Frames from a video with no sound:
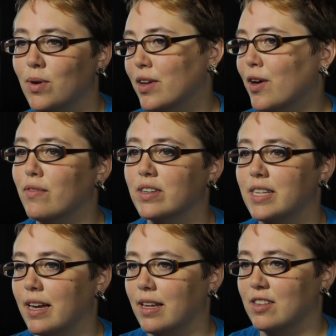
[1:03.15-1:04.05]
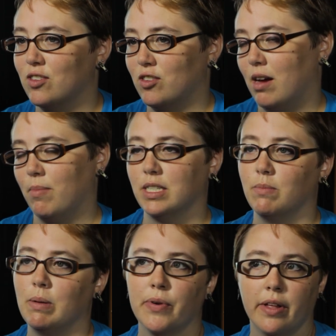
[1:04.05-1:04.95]
mulling over taking this job, lots
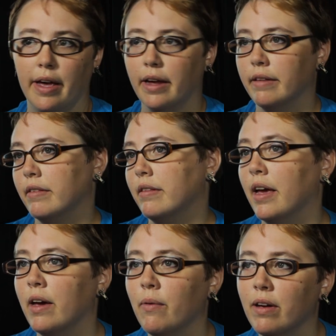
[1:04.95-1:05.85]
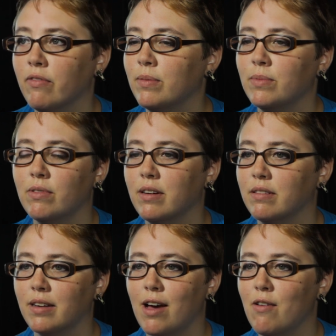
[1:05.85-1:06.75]
of people are like, stay away from
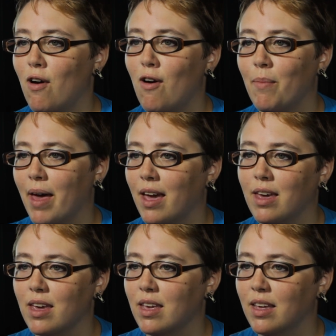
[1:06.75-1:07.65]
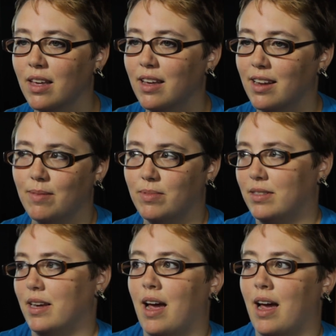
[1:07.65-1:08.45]
drugs and alcohol, Maggie. I'm just